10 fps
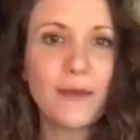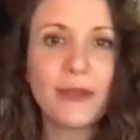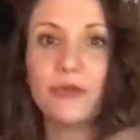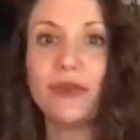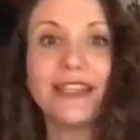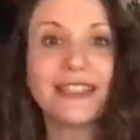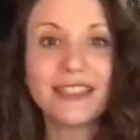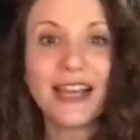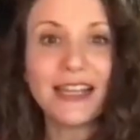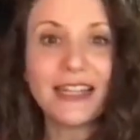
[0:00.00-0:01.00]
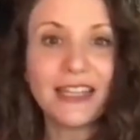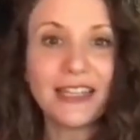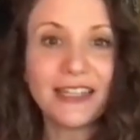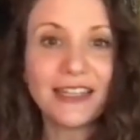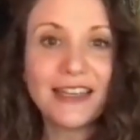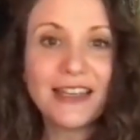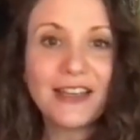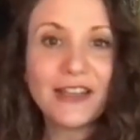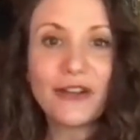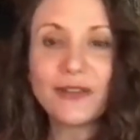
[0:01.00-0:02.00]
It's really exciting,
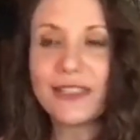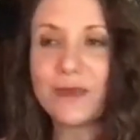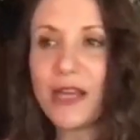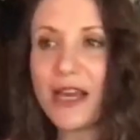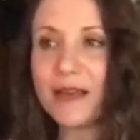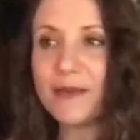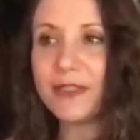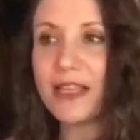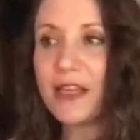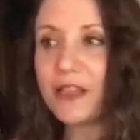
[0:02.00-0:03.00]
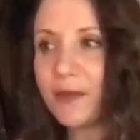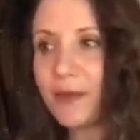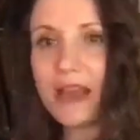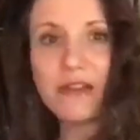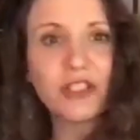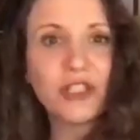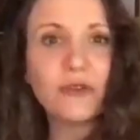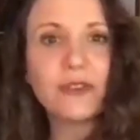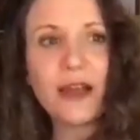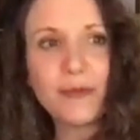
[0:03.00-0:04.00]
and sometimes something else shows up,